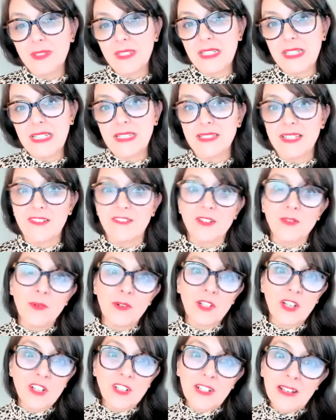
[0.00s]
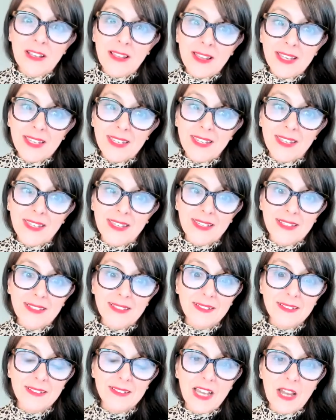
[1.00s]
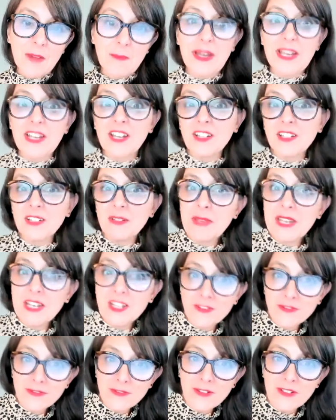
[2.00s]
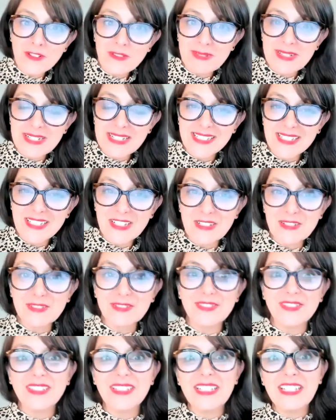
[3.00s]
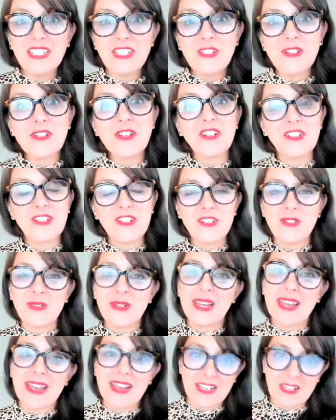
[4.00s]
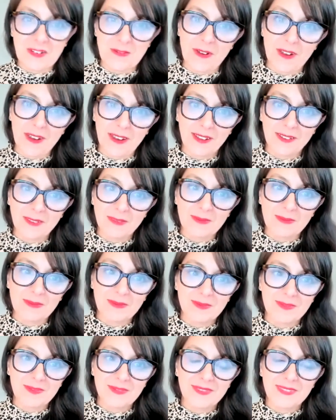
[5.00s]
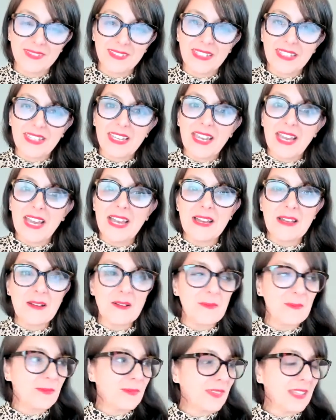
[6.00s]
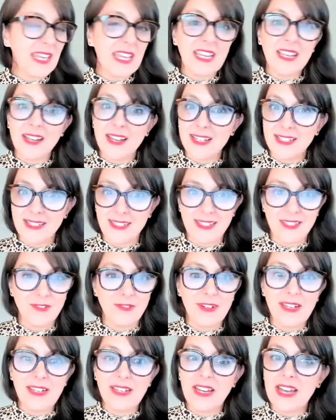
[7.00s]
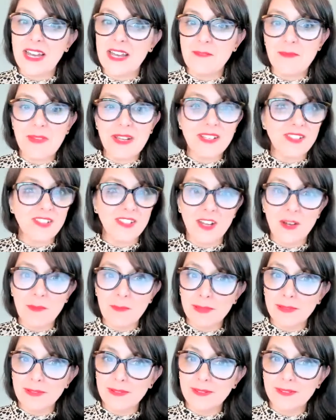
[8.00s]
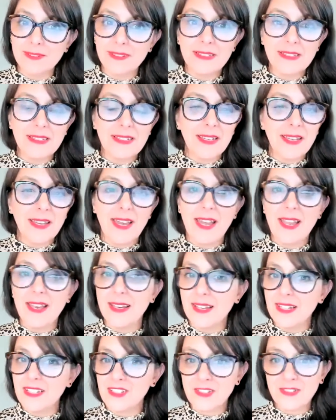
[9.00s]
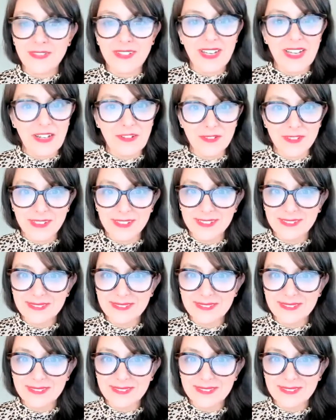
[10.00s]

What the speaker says: Is everyone going to like it? Am I going to make a fool of myself? You're going to do it anyway. Like I did, right? I messed up and I survived.